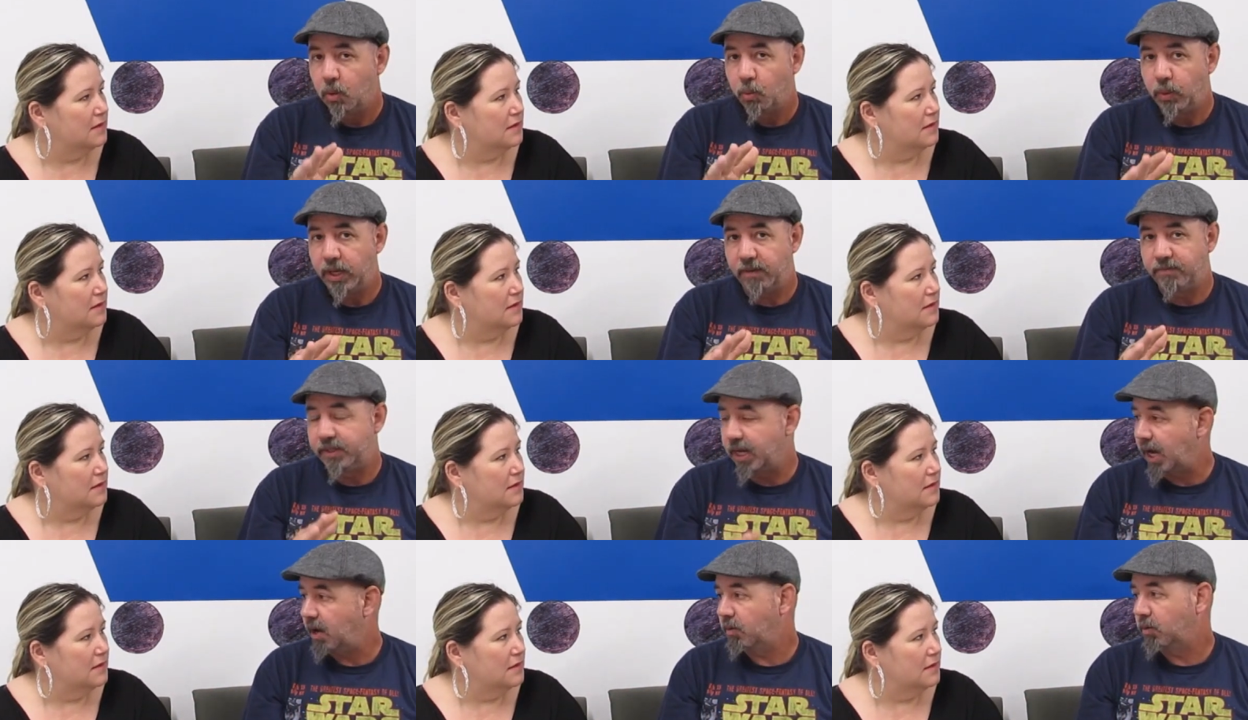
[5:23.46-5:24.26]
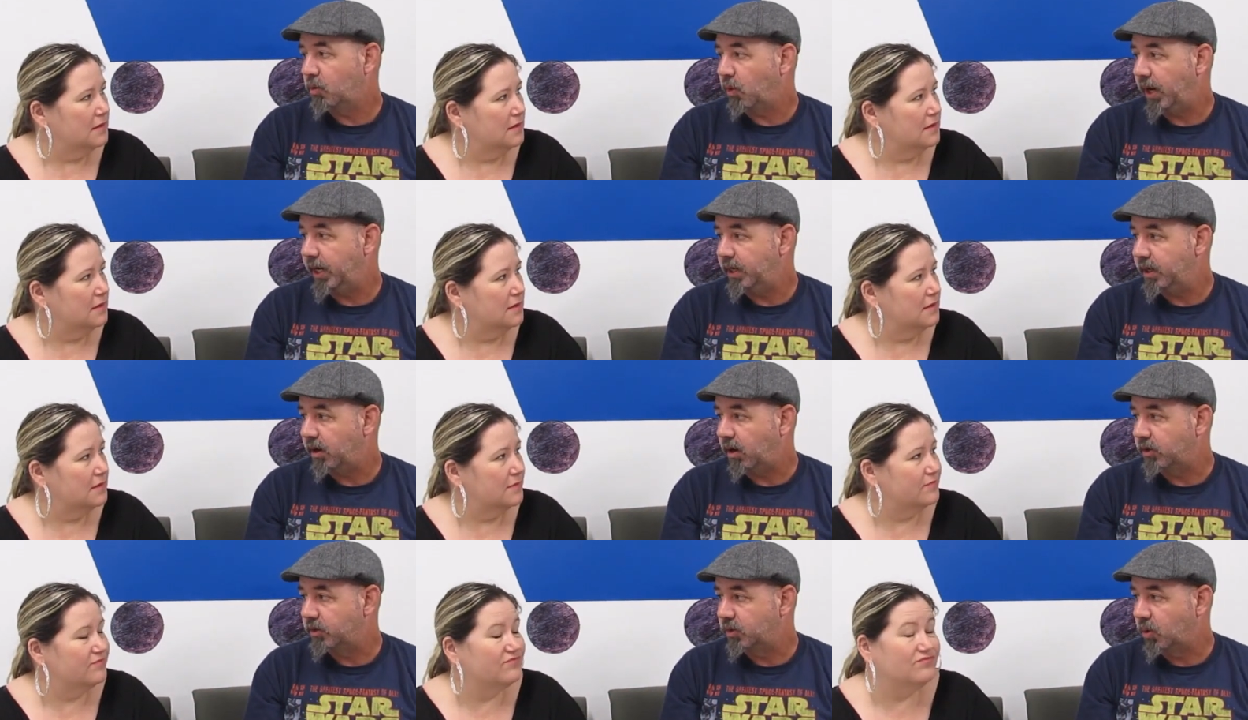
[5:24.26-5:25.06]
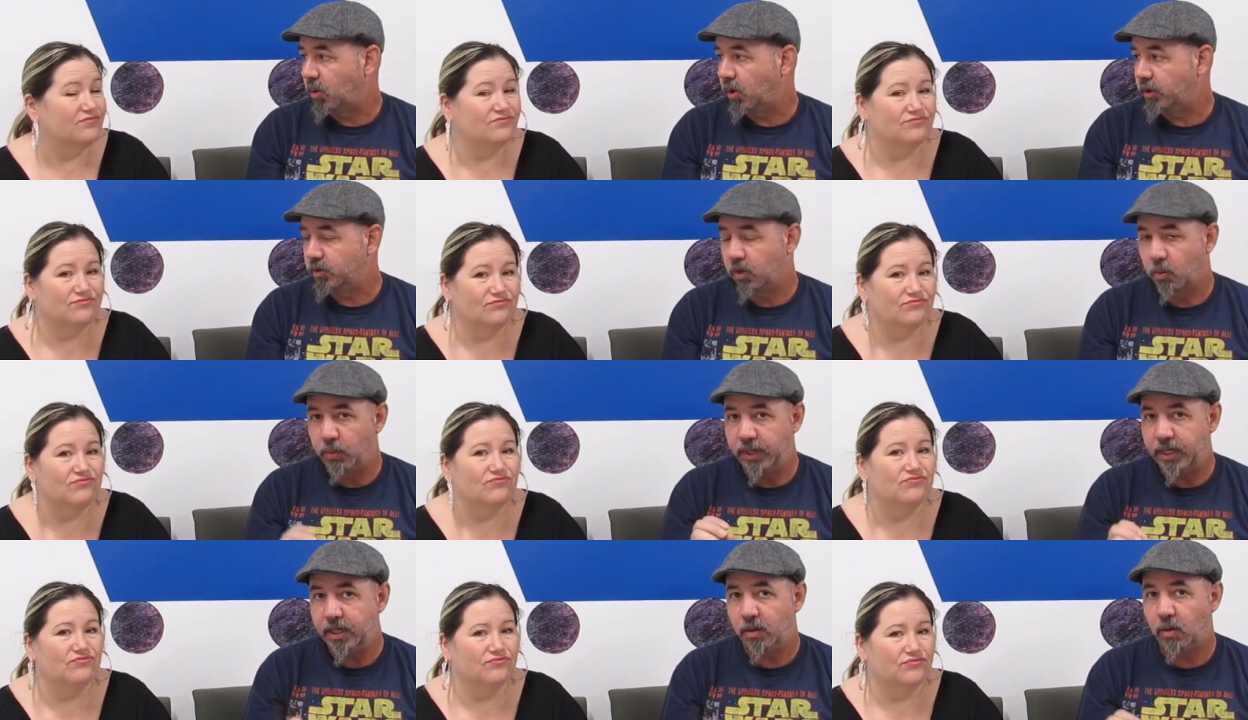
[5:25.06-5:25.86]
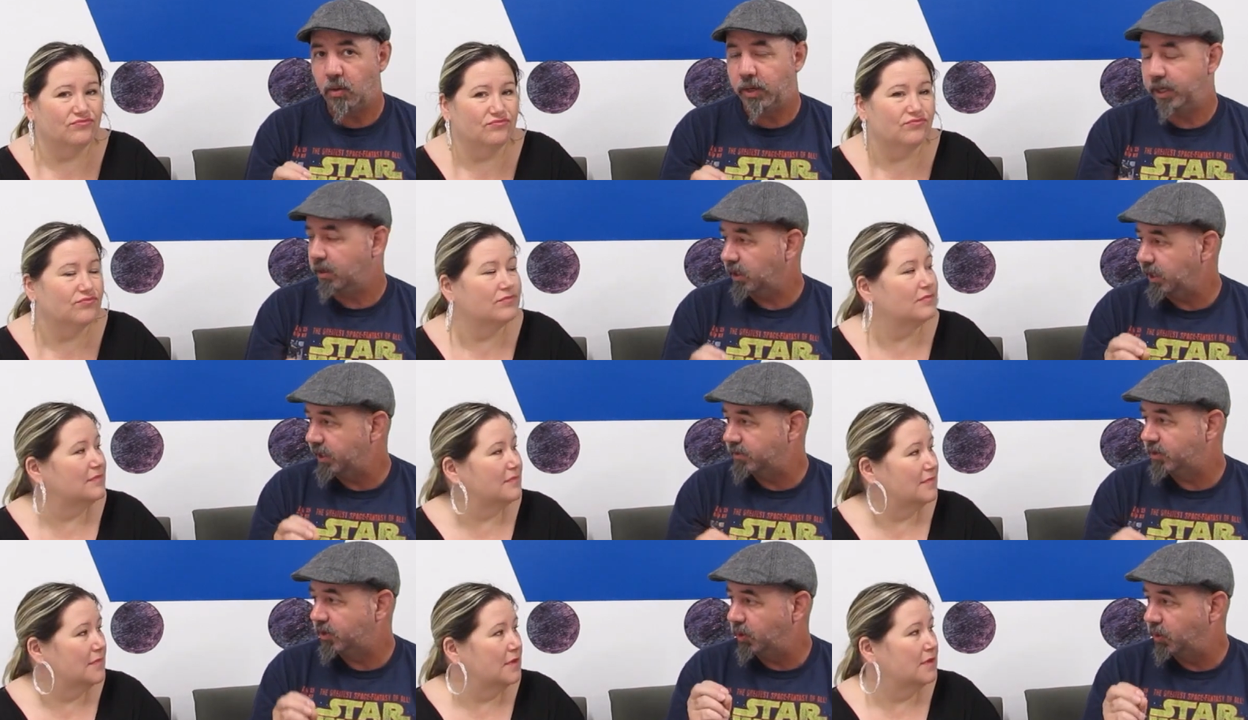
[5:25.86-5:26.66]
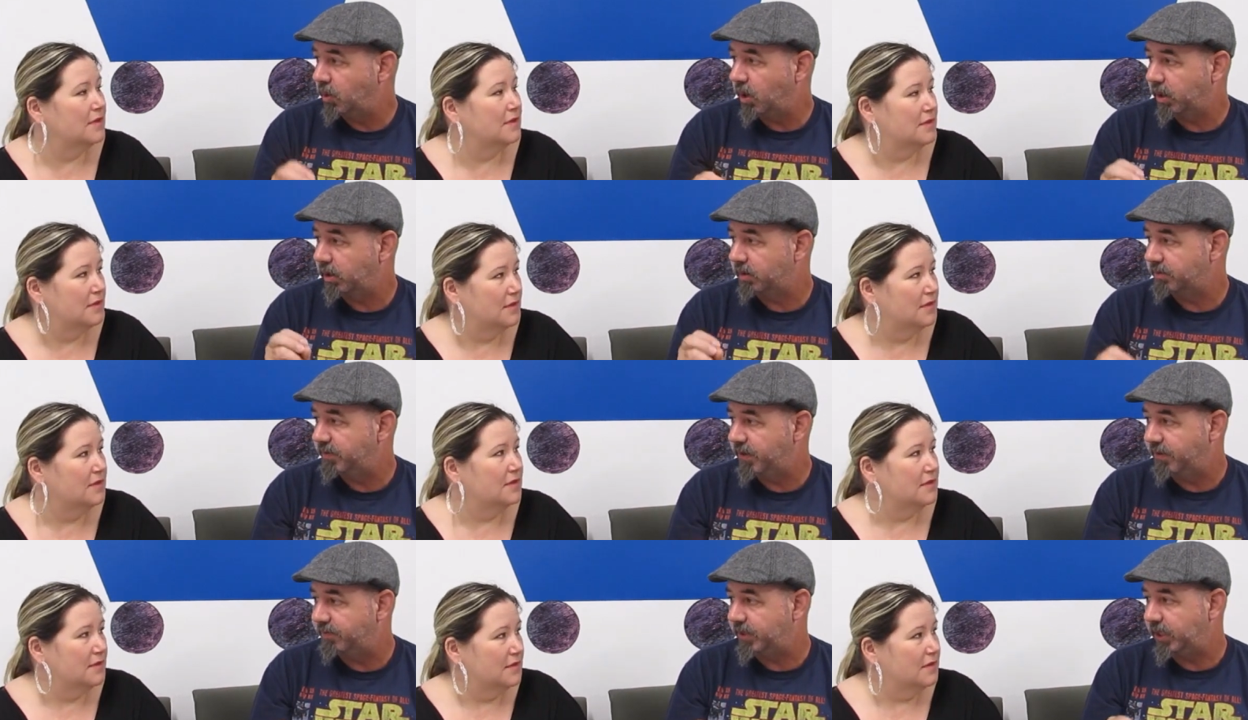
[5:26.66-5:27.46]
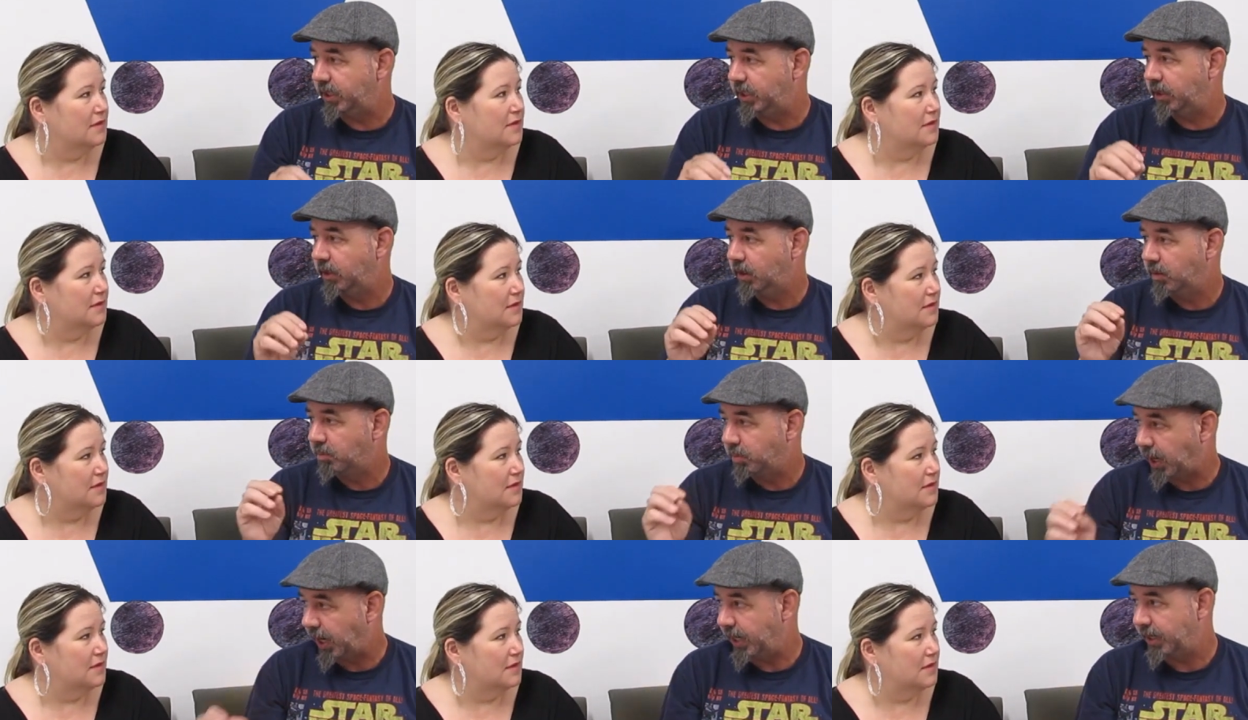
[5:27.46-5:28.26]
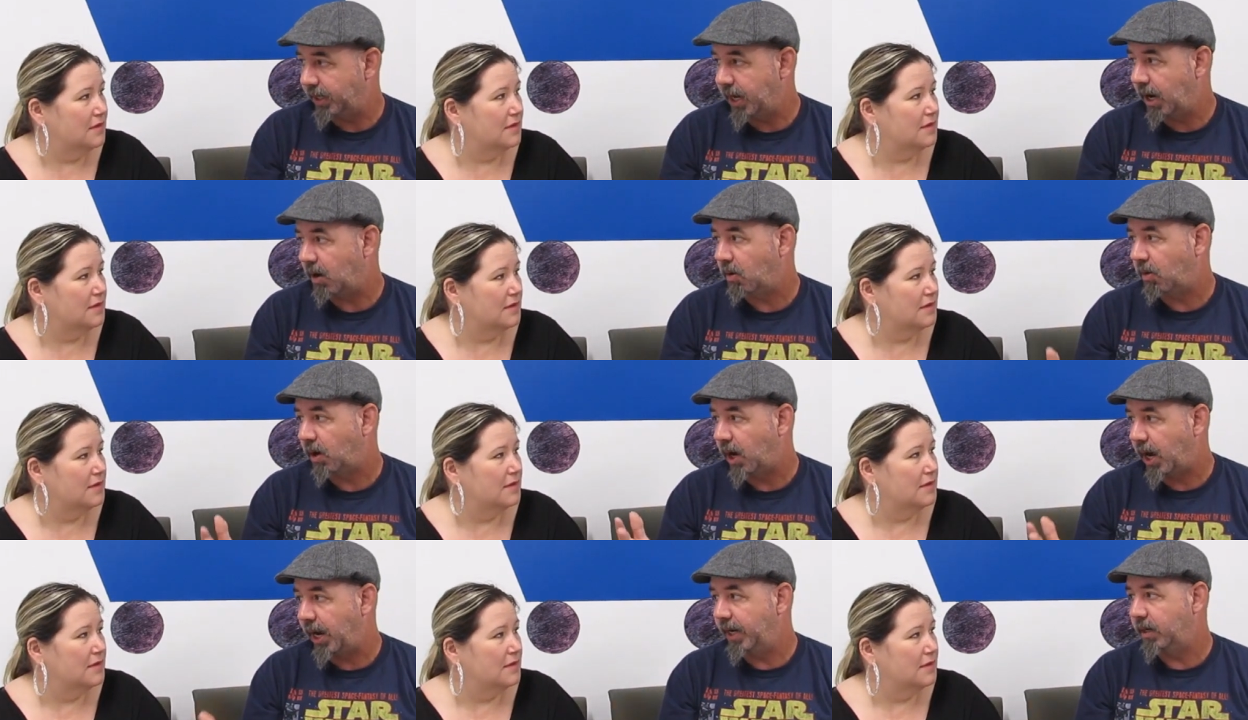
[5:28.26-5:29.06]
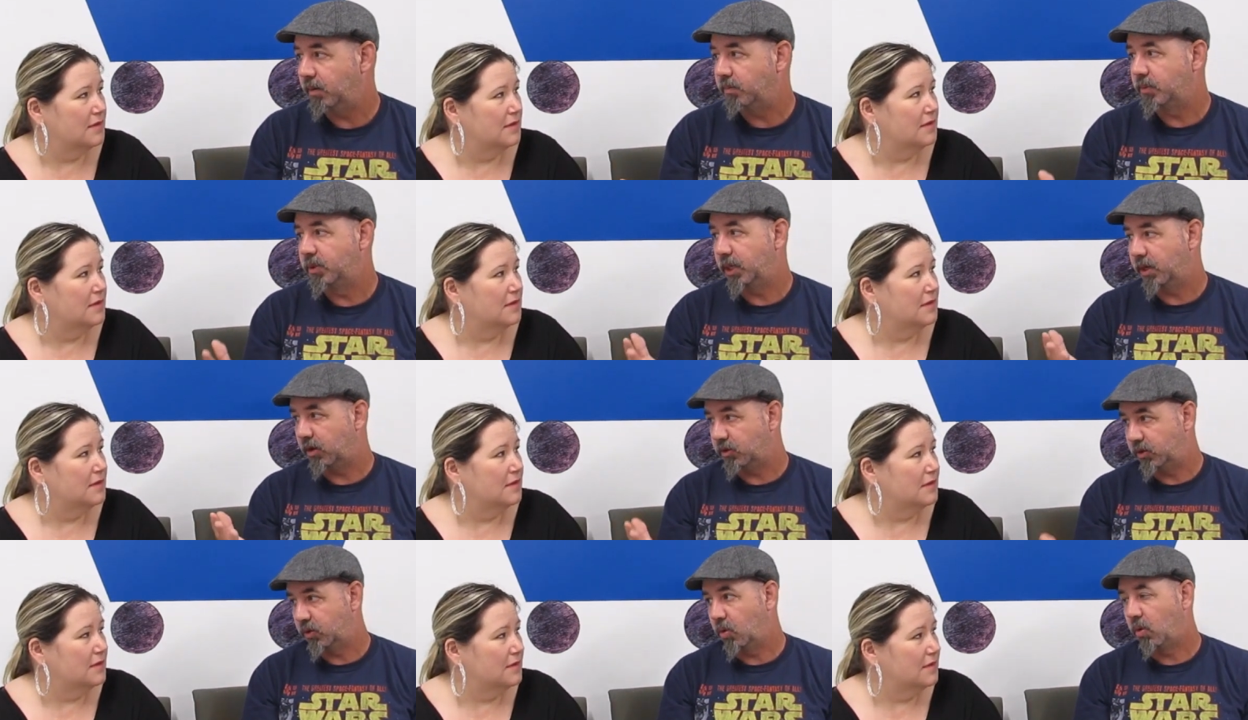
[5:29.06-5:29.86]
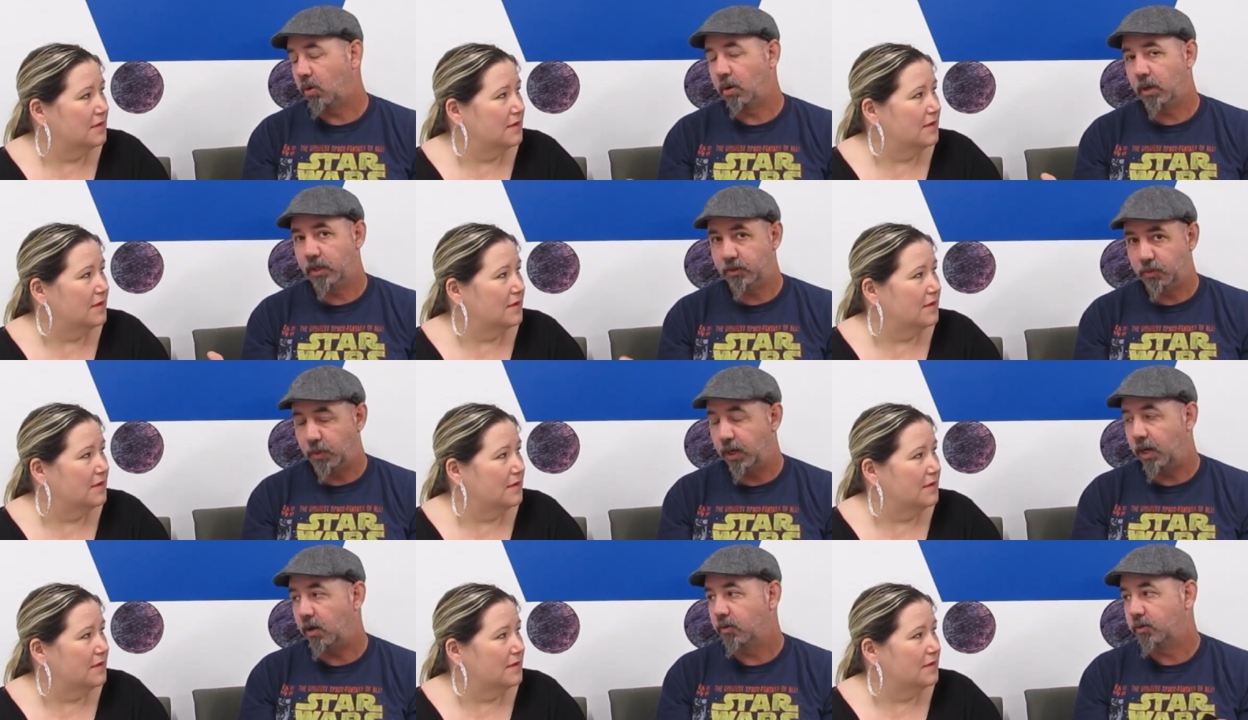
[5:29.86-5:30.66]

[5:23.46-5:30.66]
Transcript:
Speaker 1: we have downgraded our store, so we can only list 250 buy it now items in our store as well.